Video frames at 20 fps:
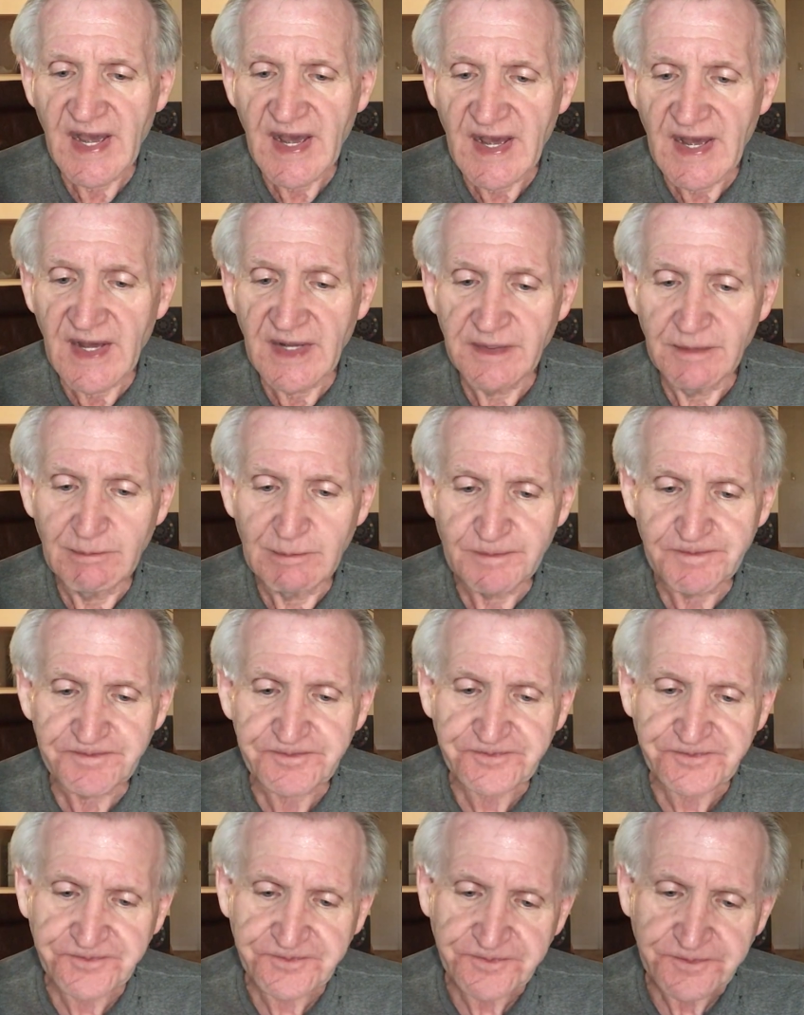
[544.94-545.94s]
had.
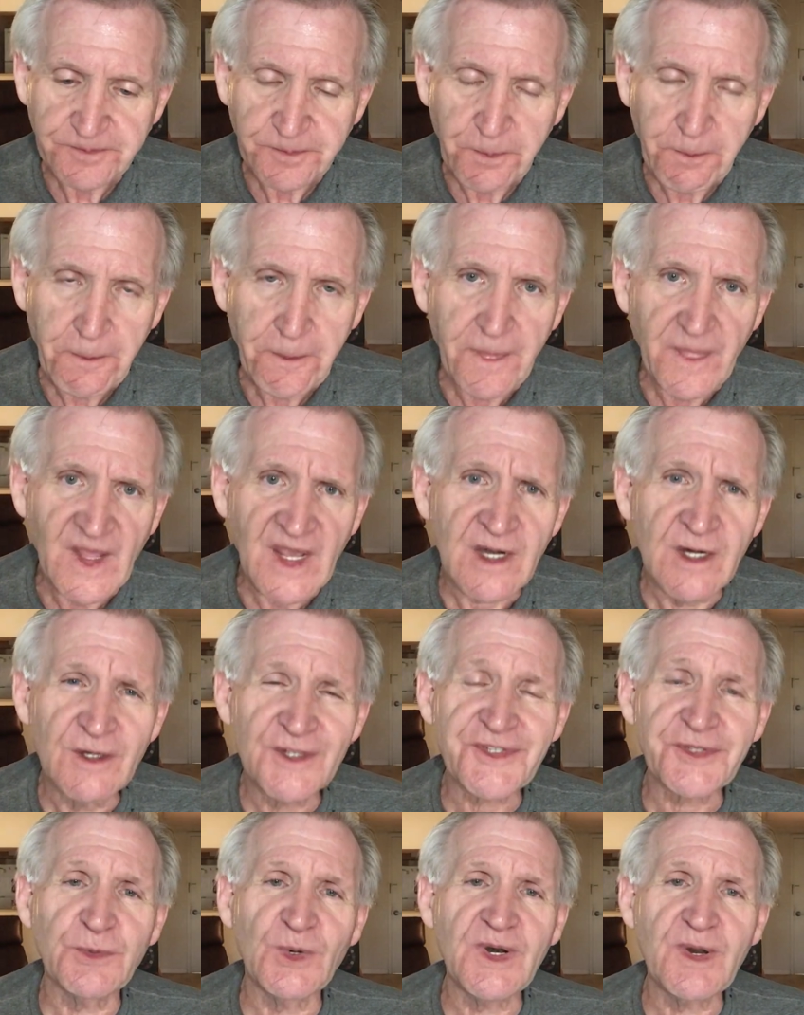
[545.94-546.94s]
I
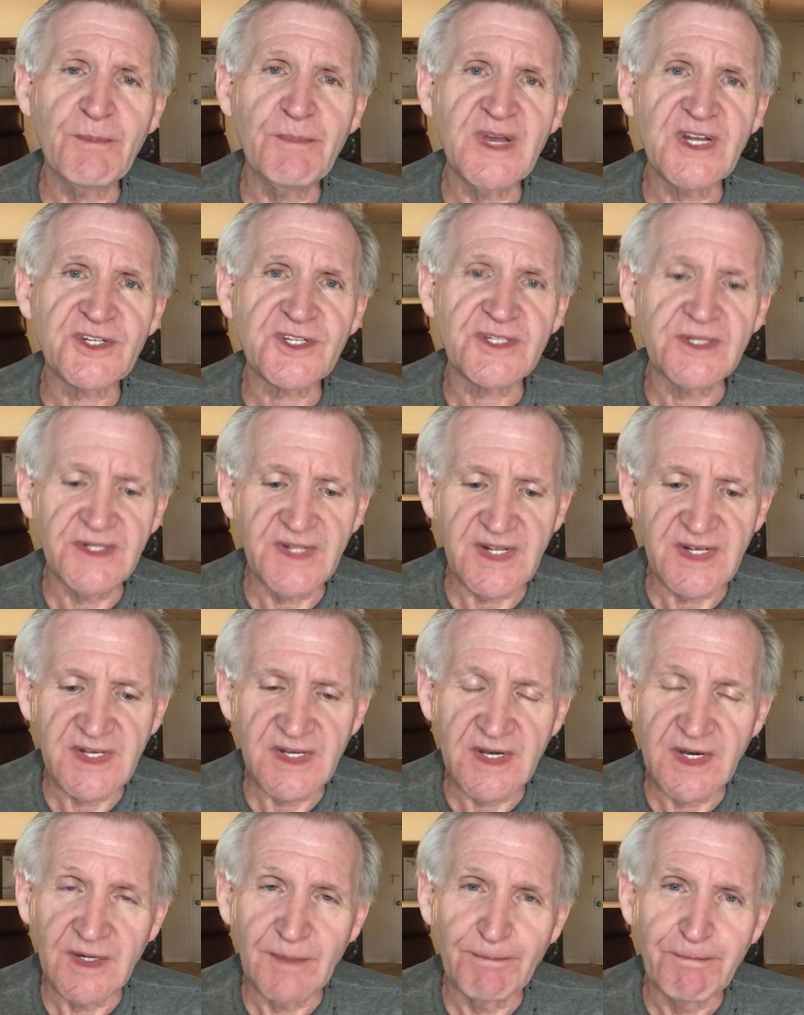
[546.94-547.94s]
also want to mention
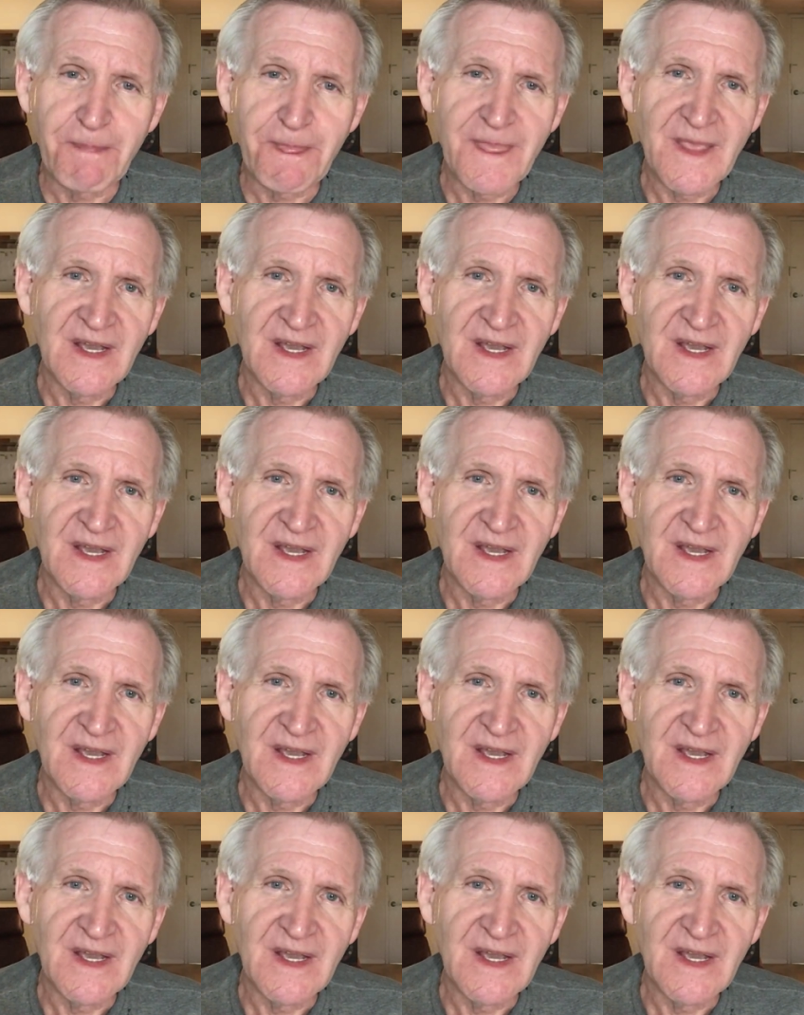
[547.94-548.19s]
the um,